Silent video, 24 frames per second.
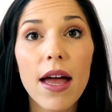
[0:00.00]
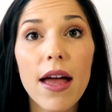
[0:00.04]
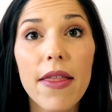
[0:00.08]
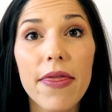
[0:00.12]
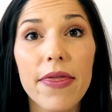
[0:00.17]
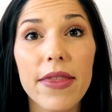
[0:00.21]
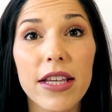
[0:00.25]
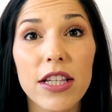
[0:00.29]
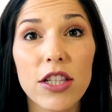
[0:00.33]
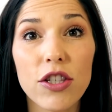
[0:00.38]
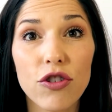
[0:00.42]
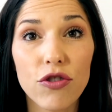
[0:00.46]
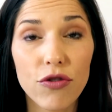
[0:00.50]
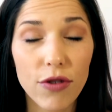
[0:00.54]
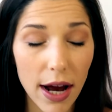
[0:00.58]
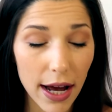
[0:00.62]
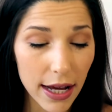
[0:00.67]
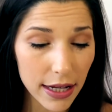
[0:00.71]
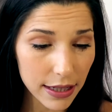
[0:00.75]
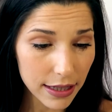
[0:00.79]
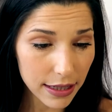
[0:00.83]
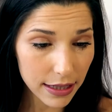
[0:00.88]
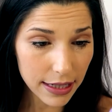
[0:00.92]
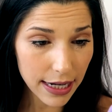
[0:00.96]
this
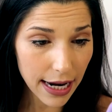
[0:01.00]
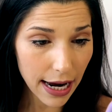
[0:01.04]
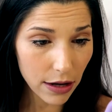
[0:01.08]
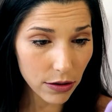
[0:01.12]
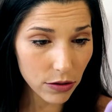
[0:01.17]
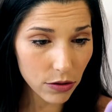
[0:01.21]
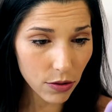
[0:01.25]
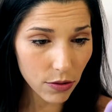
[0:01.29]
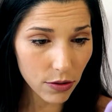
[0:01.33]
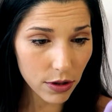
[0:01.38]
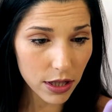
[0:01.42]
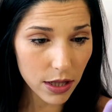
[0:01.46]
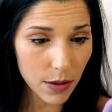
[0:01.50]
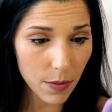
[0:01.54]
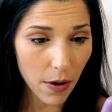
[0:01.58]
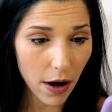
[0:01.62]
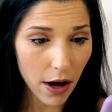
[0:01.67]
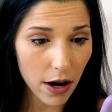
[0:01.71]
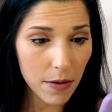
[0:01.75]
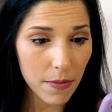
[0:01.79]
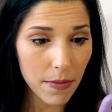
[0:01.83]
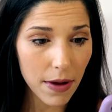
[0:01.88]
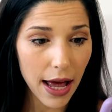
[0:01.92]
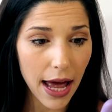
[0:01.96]
dress down towards the
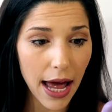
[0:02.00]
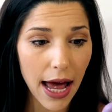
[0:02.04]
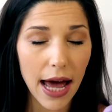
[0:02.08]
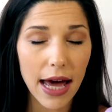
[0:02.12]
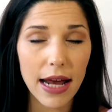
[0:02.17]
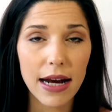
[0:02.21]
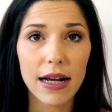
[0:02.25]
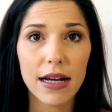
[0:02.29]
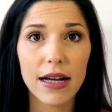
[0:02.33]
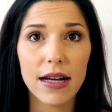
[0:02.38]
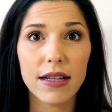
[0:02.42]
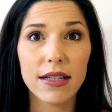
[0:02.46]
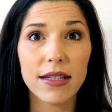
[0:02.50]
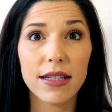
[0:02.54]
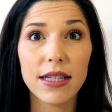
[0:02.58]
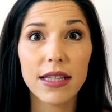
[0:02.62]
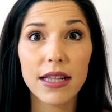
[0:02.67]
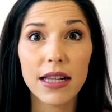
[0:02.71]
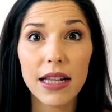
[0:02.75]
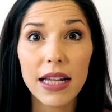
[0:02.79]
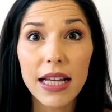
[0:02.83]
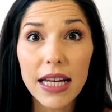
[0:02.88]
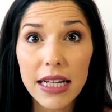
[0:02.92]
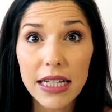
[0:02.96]
bottom had a
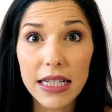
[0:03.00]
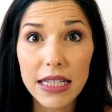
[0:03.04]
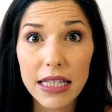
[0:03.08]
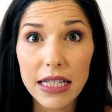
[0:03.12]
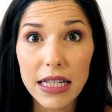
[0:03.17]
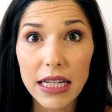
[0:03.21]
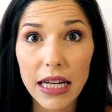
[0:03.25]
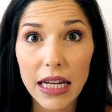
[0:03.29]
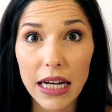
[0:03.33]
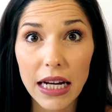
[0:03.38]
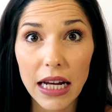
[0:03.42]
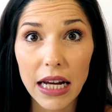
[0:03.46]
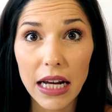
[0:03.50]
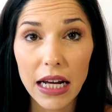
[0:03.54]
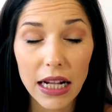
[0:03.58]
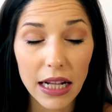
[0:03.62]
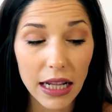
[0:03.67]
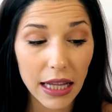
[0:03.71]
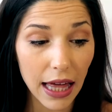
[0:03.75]
slit in it,